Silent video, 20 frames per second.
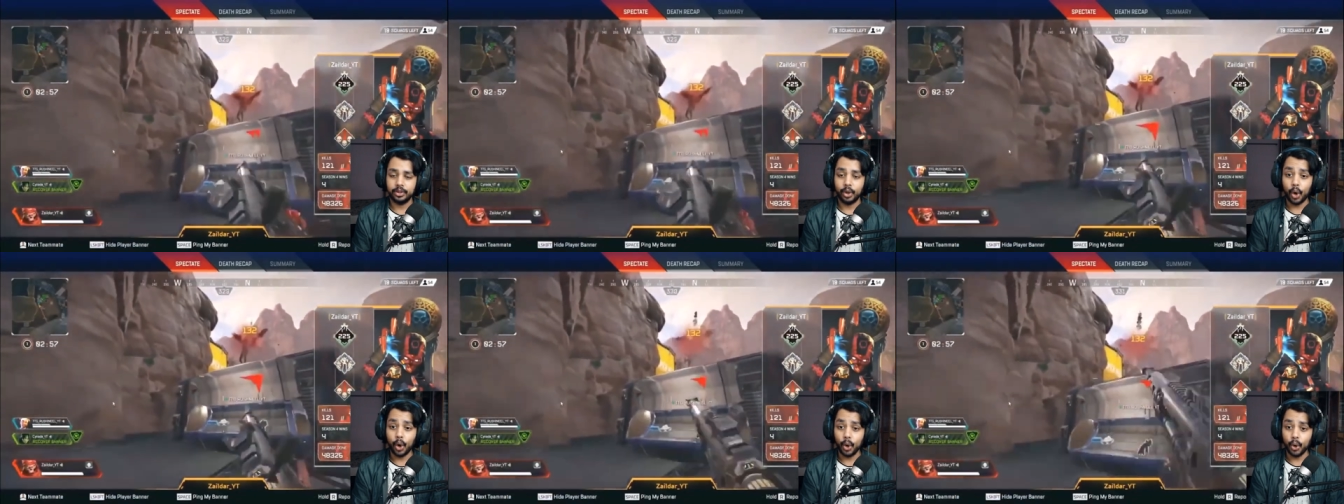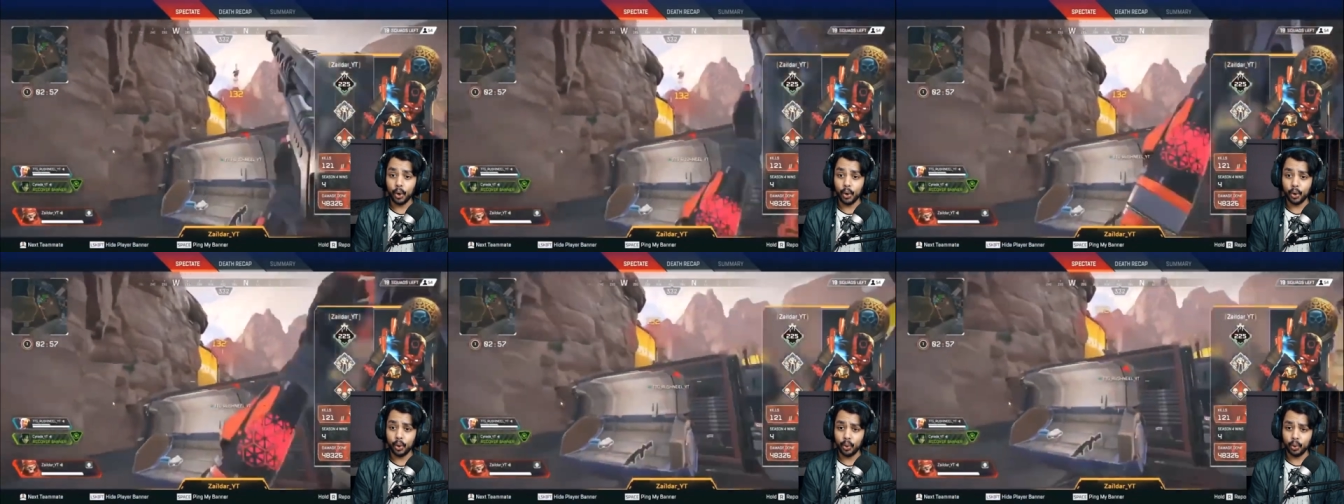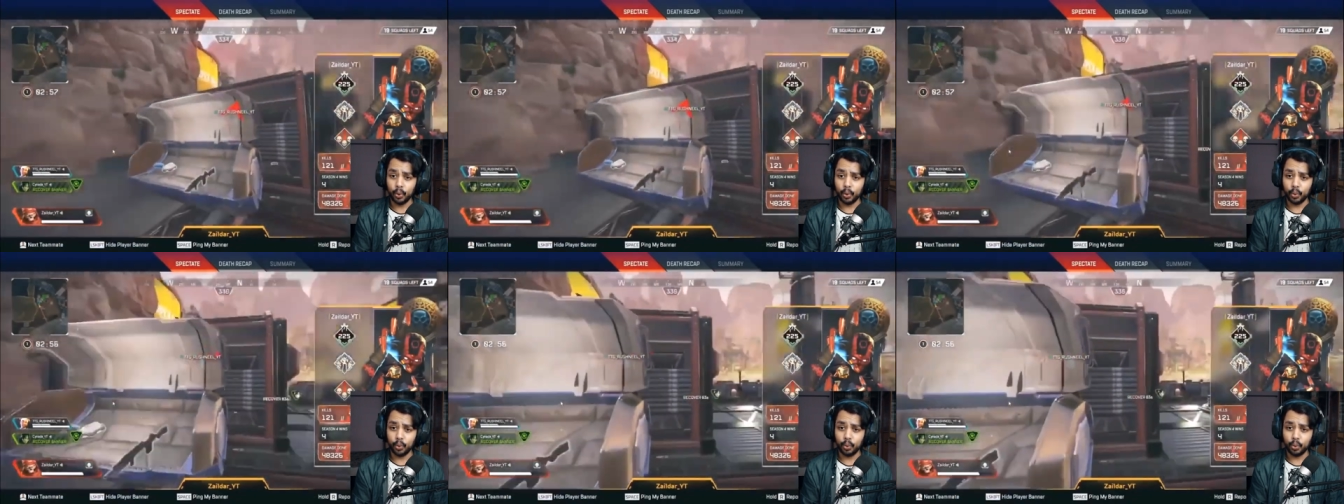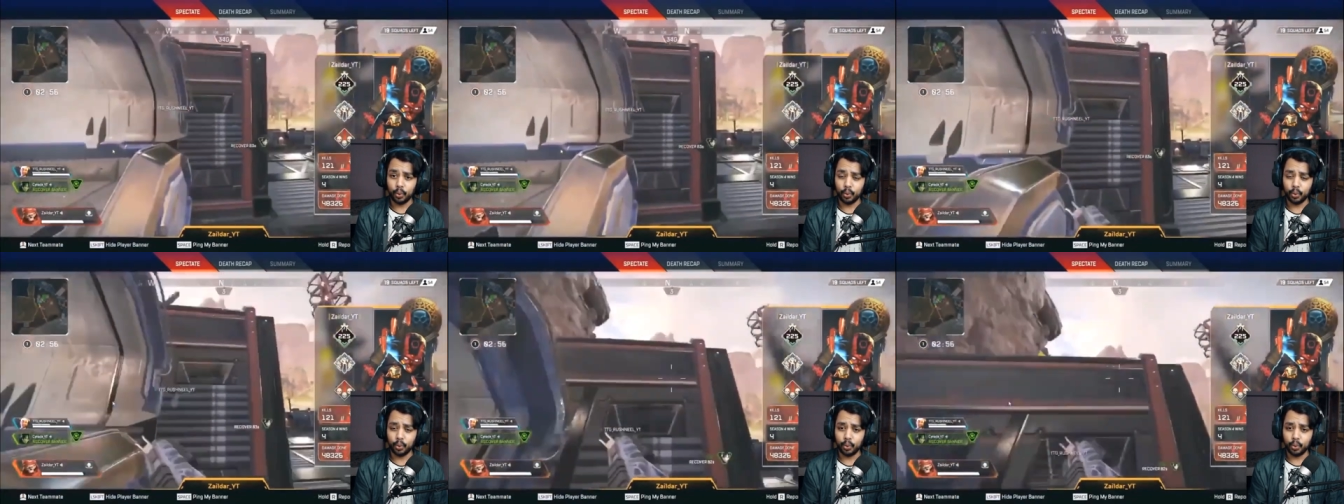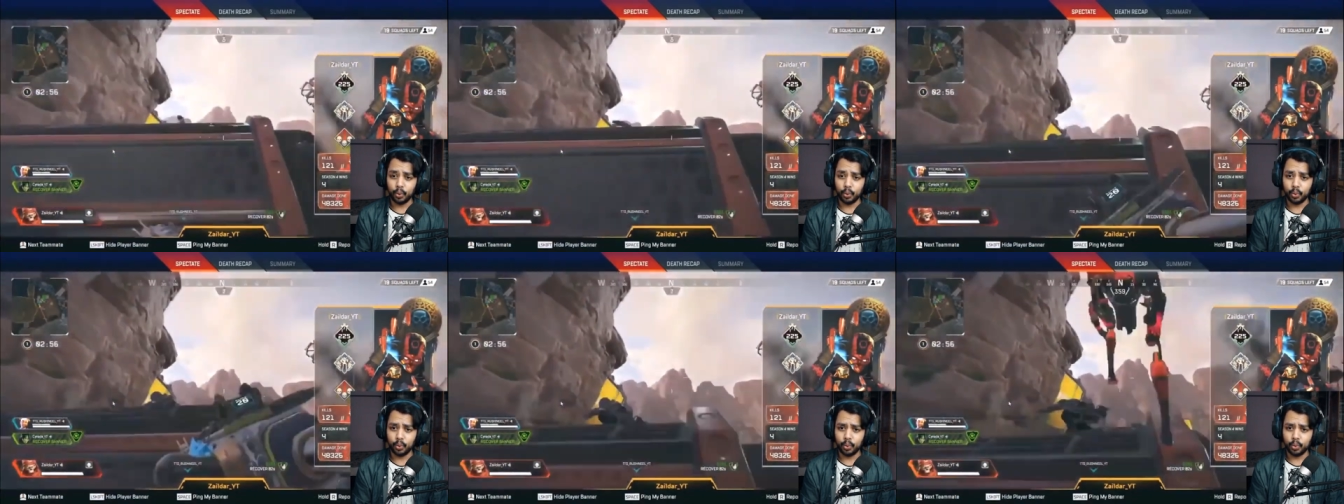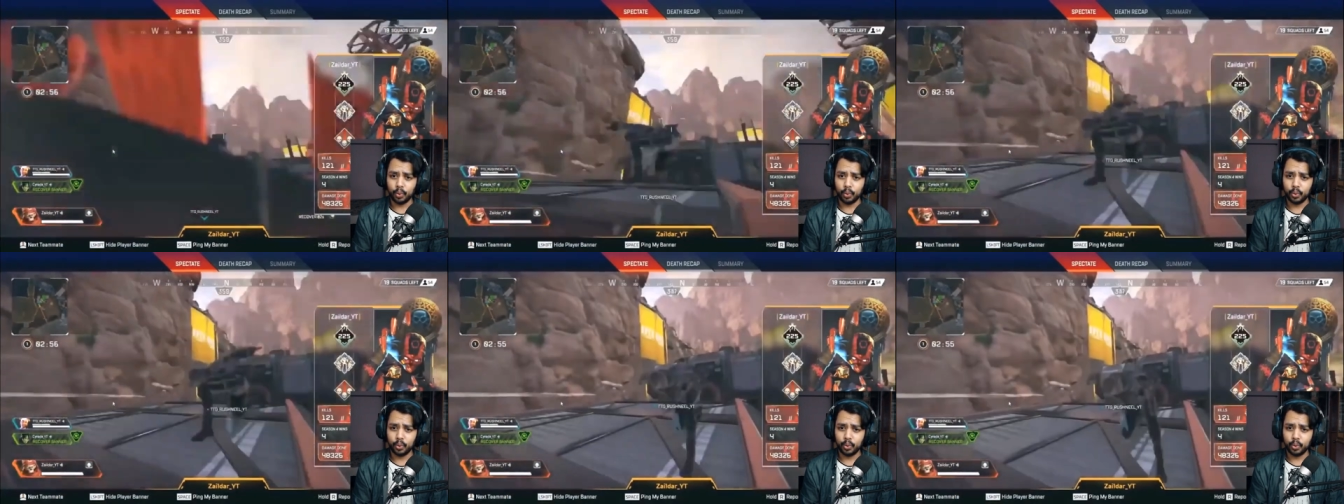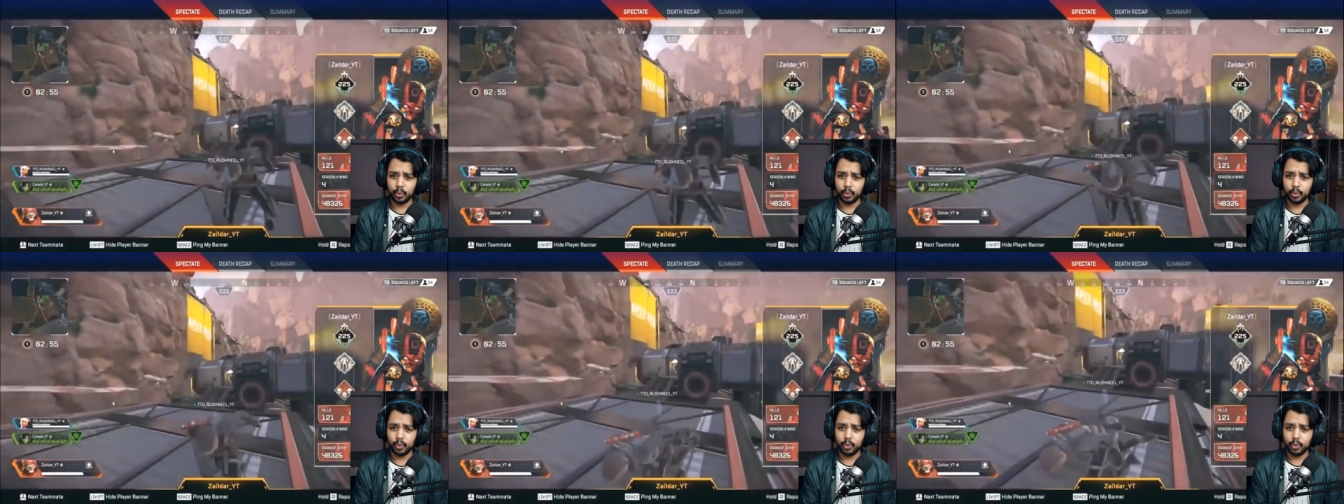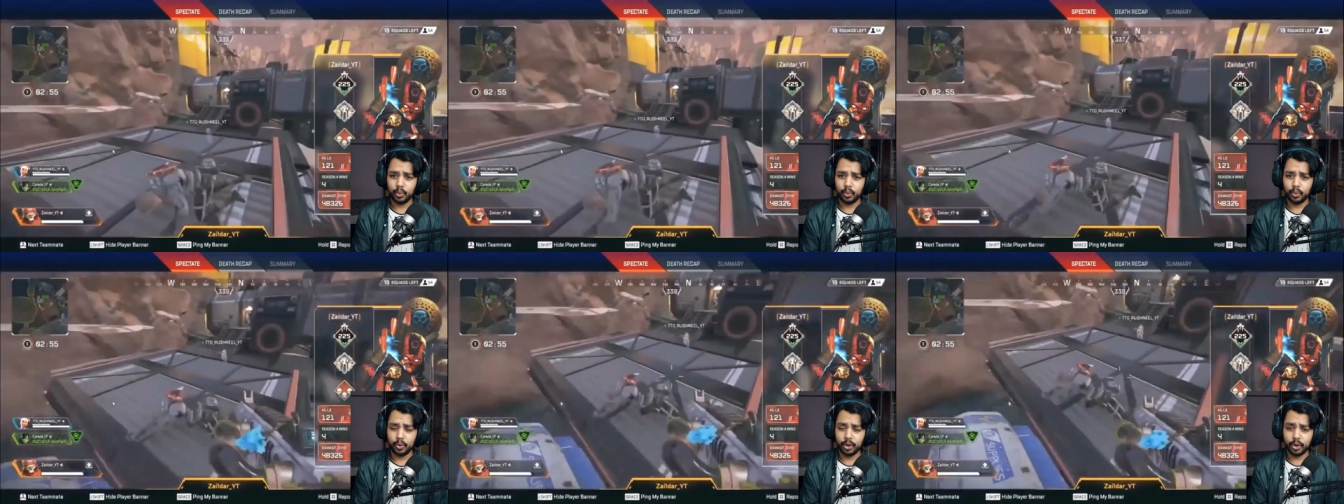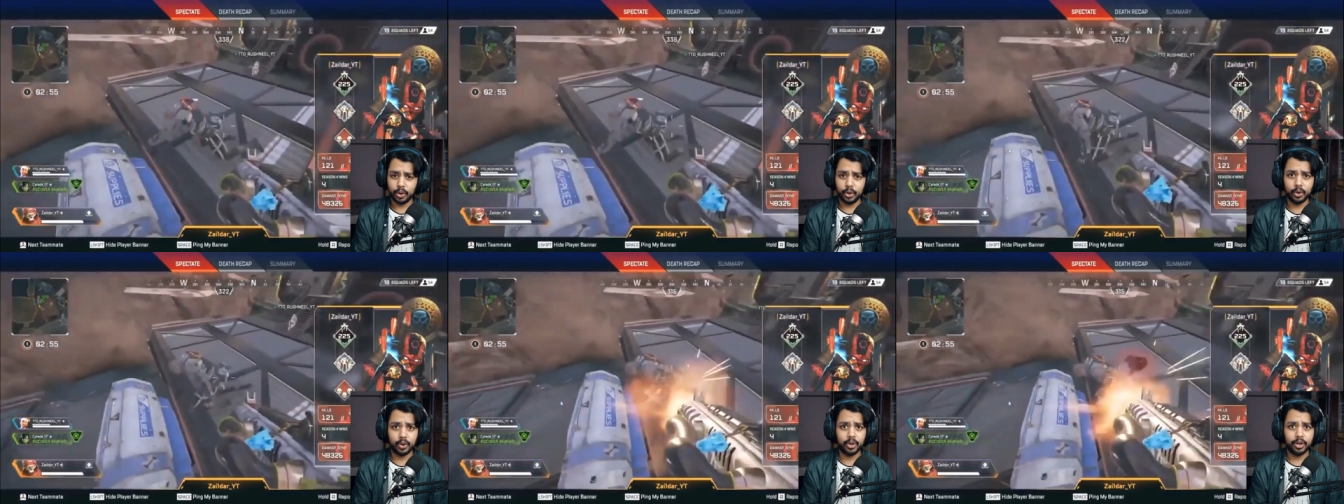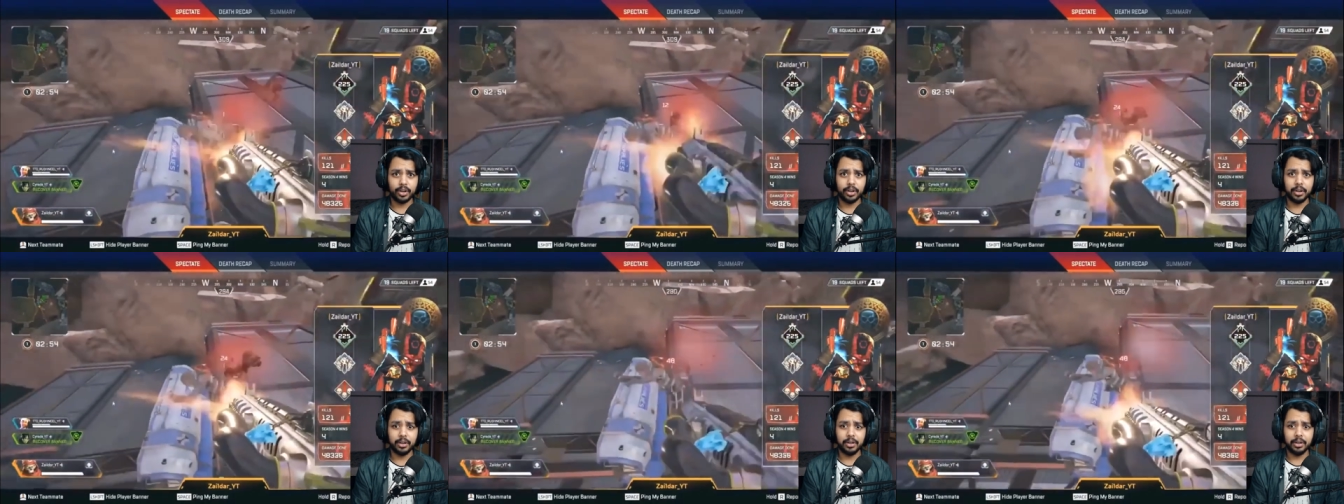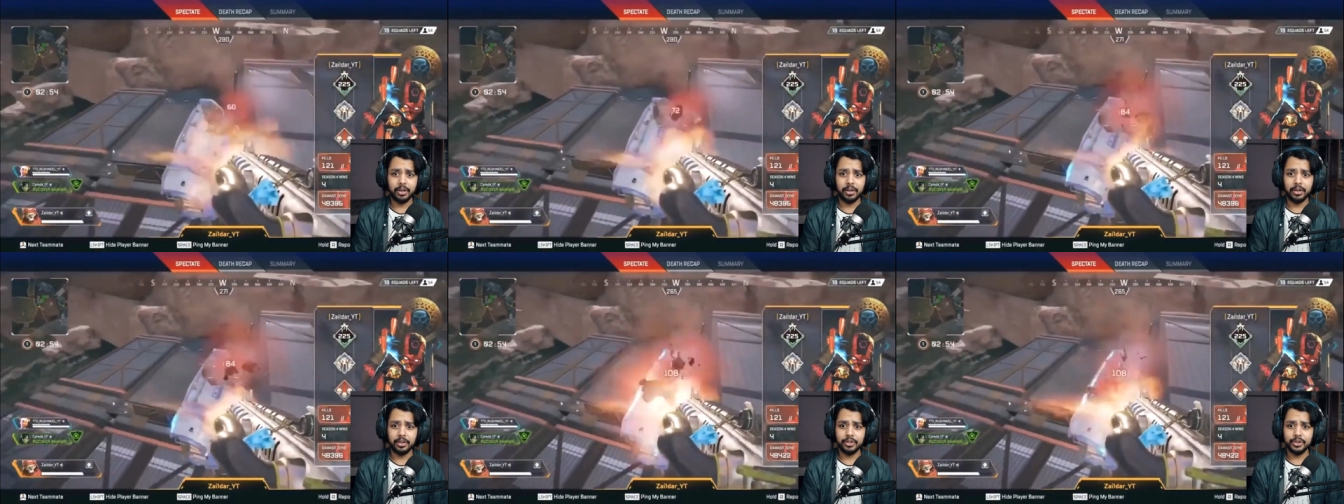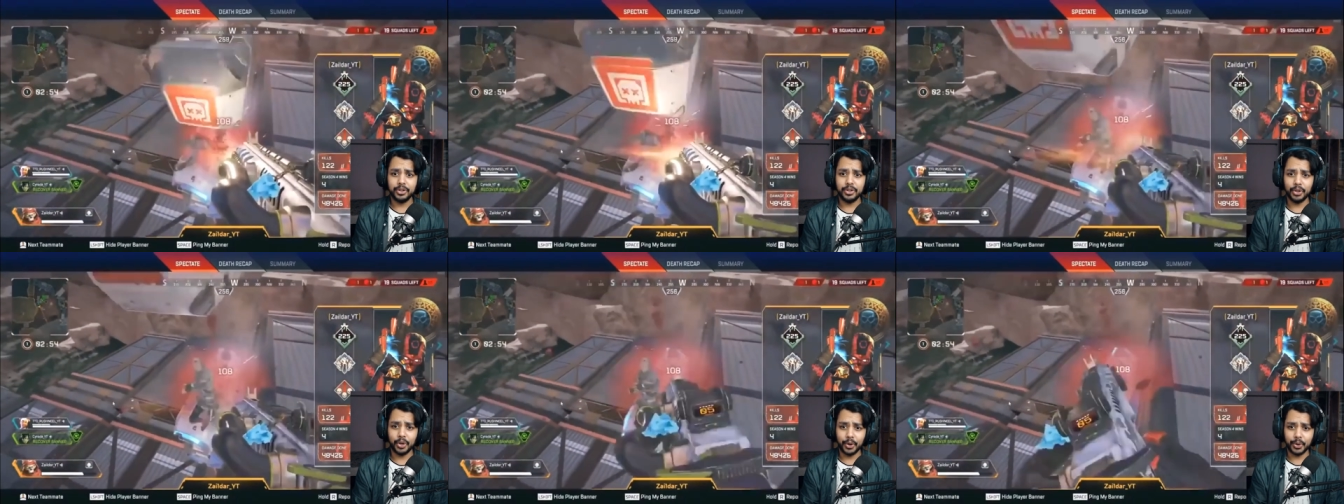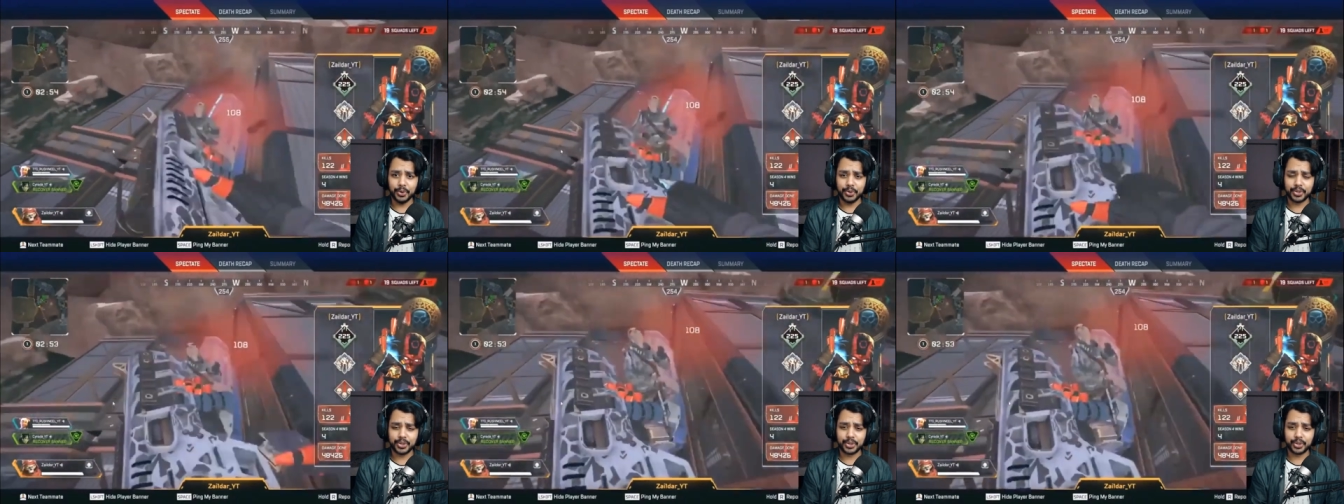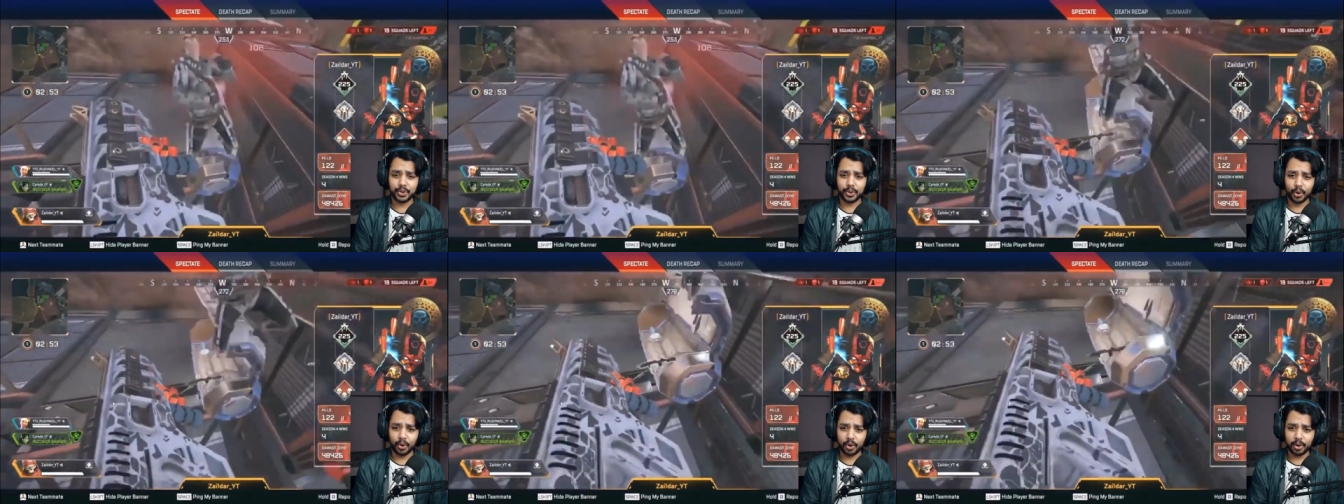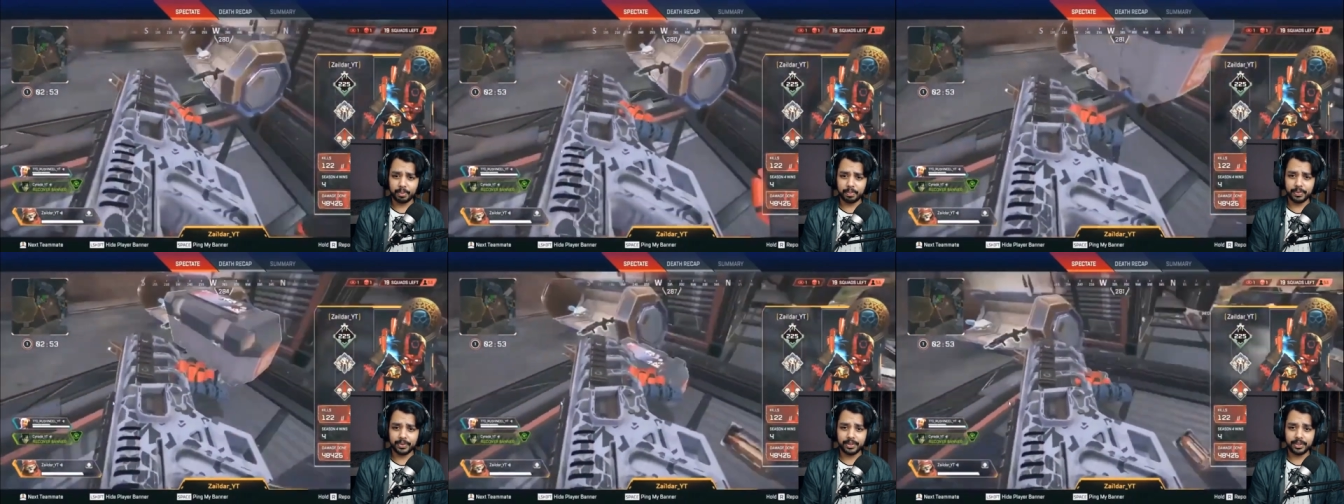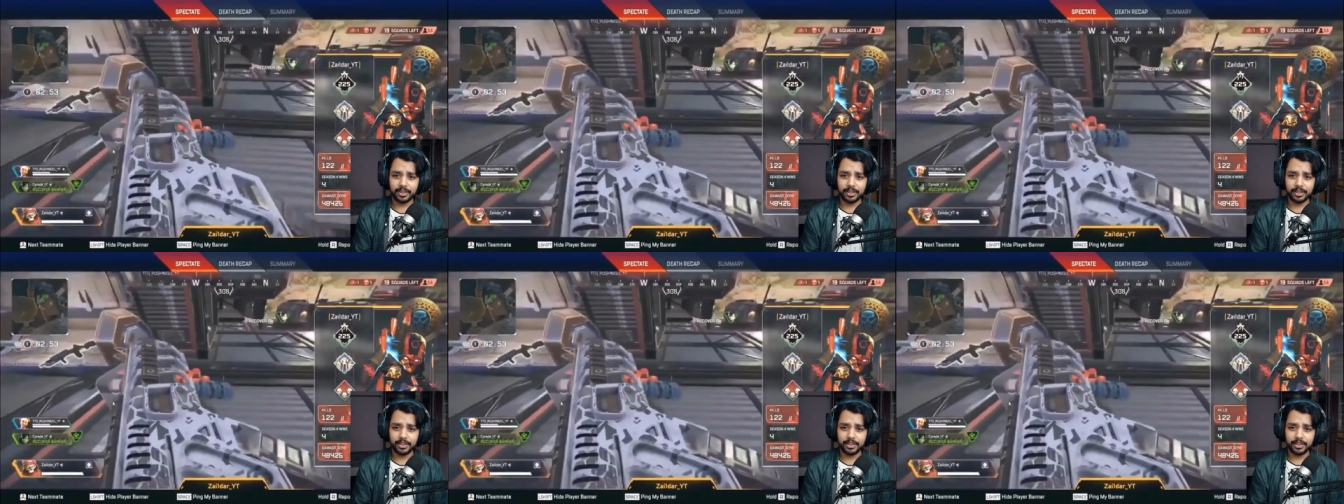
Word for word: Oh! Ooh. No scope.